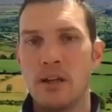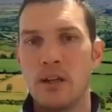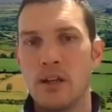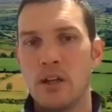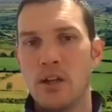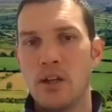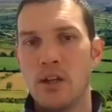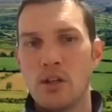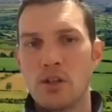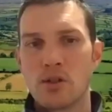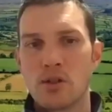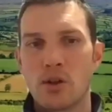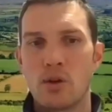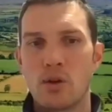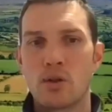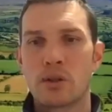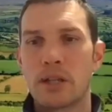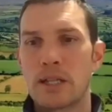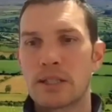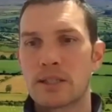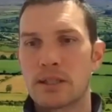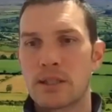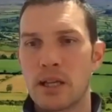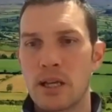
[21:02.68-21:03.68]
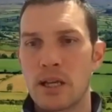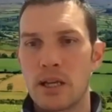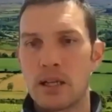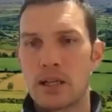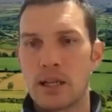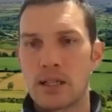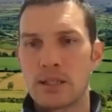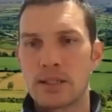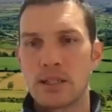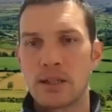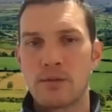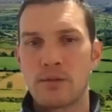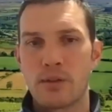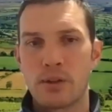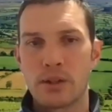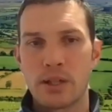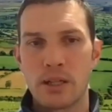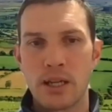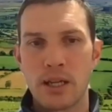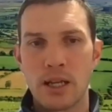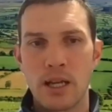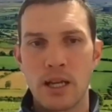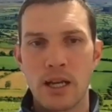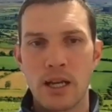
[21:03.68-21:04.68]
So look, that's uh, that's it for
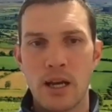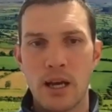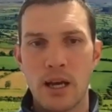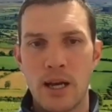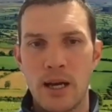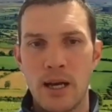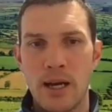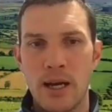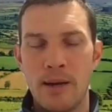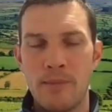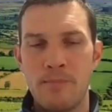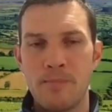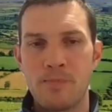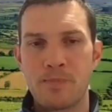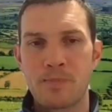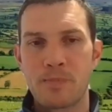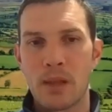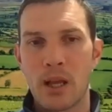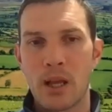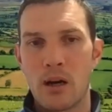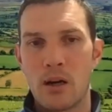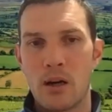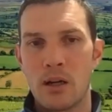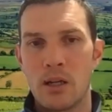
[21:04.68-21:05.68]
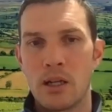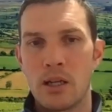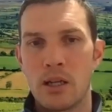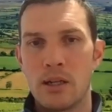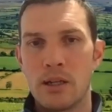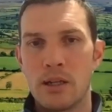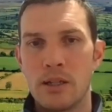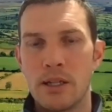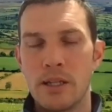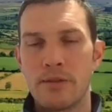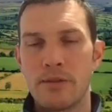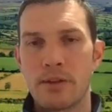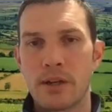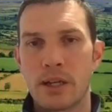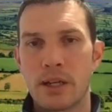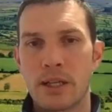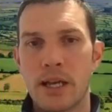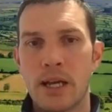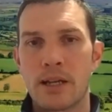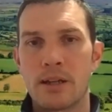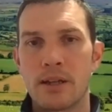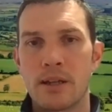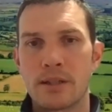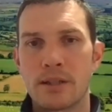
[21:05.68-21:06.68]
today. Um, I'll leave it at
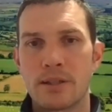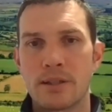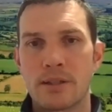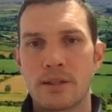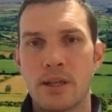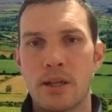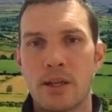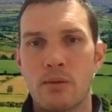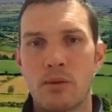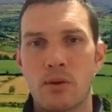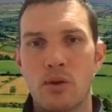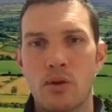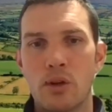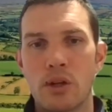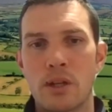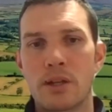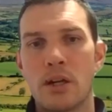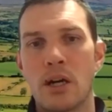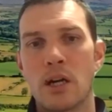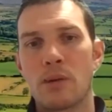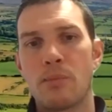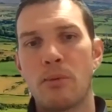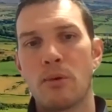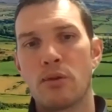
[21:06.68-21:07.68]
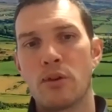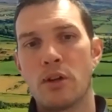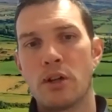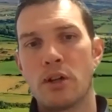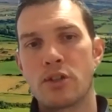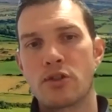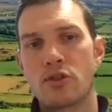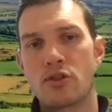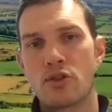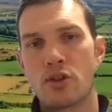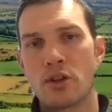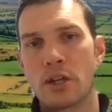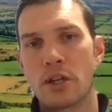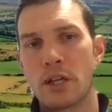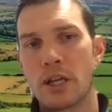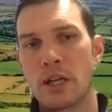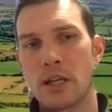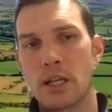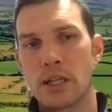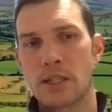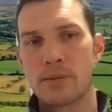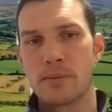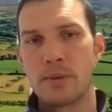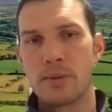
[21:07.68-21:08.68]
that. And as I said, we're going to talk about nitrogen again
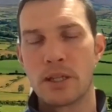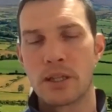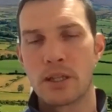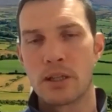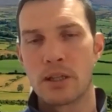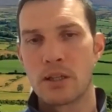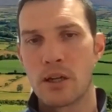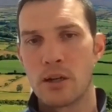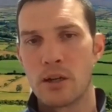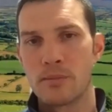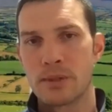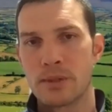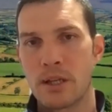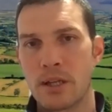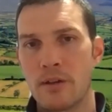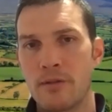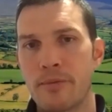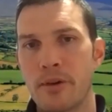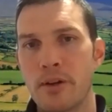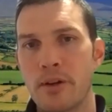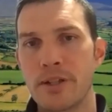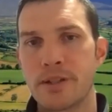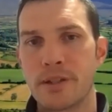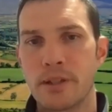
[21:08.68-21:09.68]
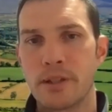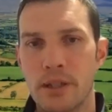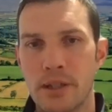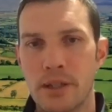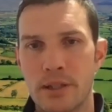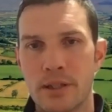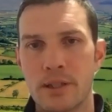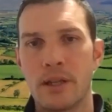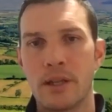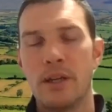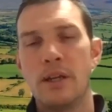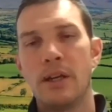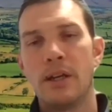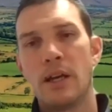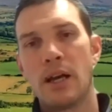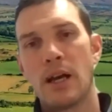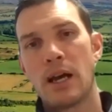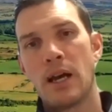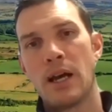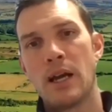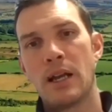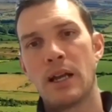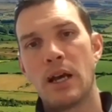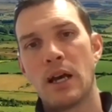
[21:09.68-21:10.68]
next week in terms of pricing it
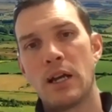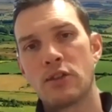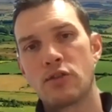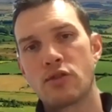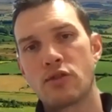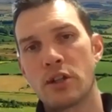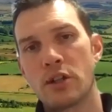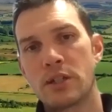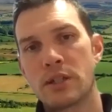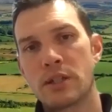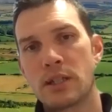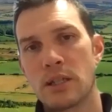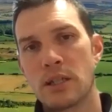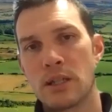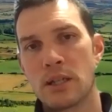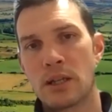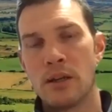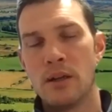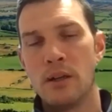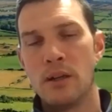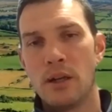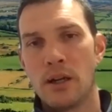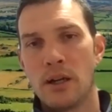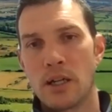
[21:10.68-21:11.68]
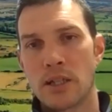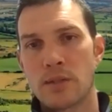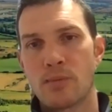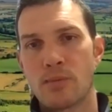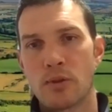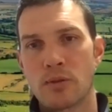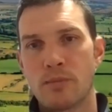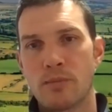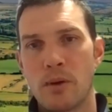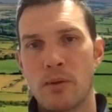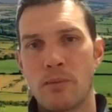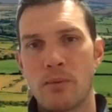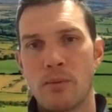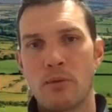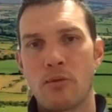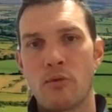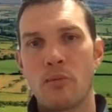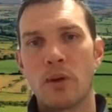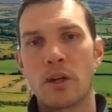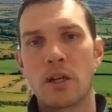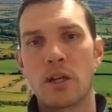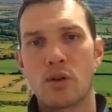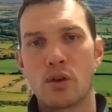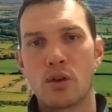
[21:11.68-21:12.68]
uh, and trying to I suppose maybe we
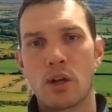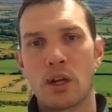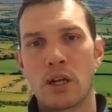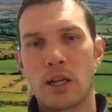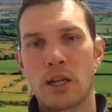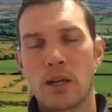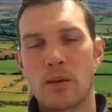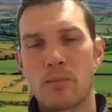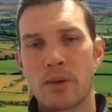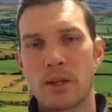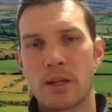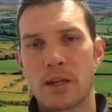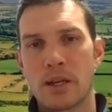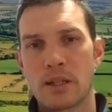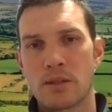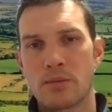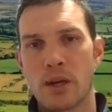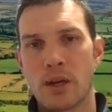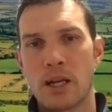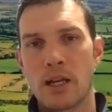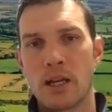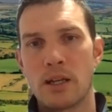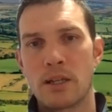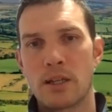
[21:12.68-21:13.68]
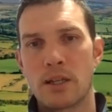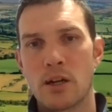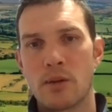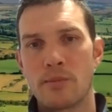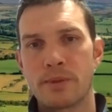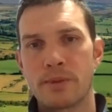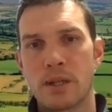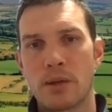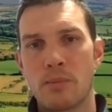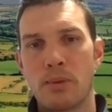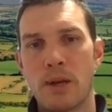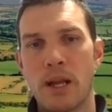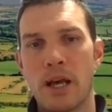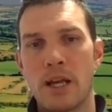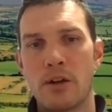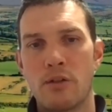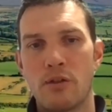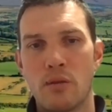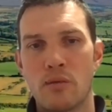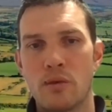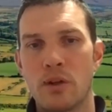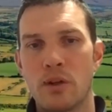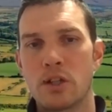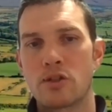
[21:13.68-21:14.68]
might look a little bit as well in terms of the plan
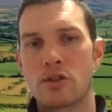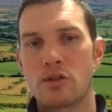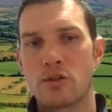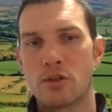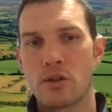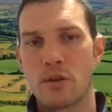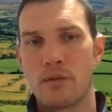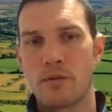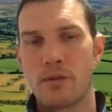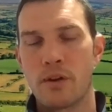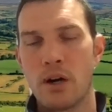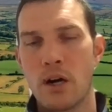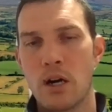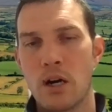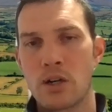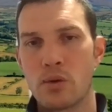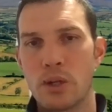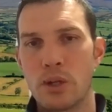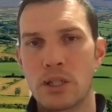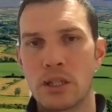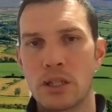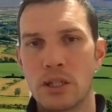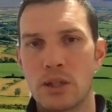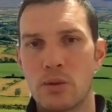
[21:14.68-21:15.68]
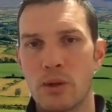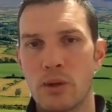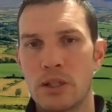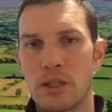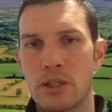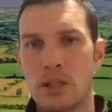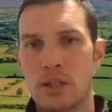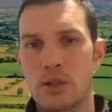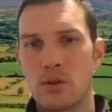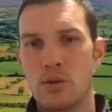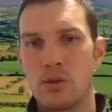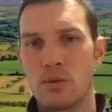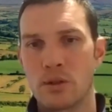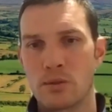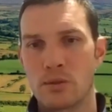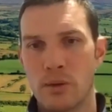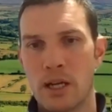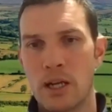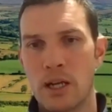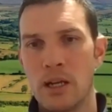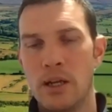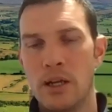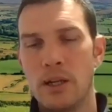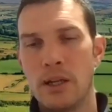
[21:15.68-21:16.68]
around nitrogen for 2022 as well,
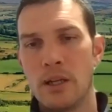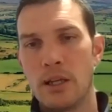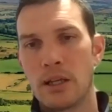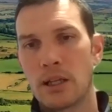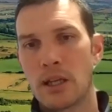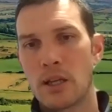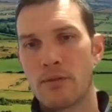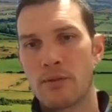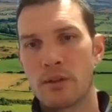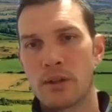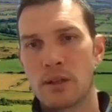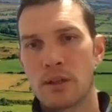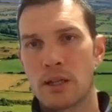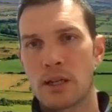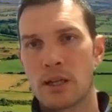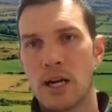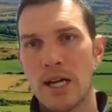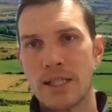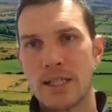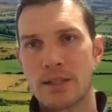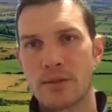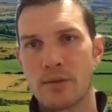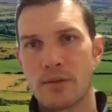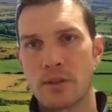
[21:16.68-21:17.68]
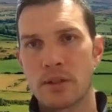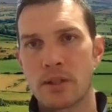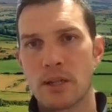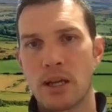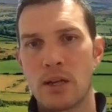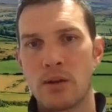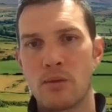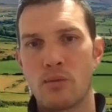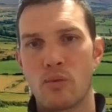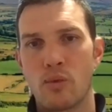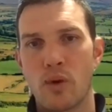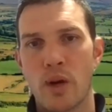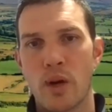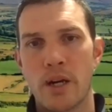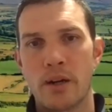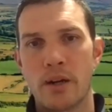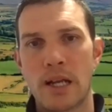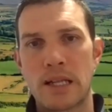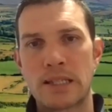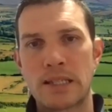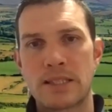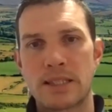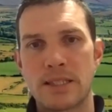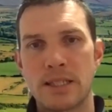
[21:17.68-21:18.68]
given the cost of it and where
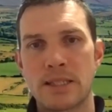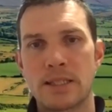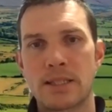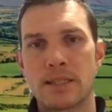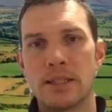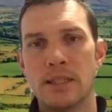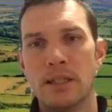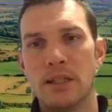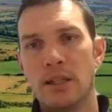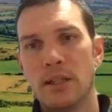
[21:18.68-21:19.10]
that sits.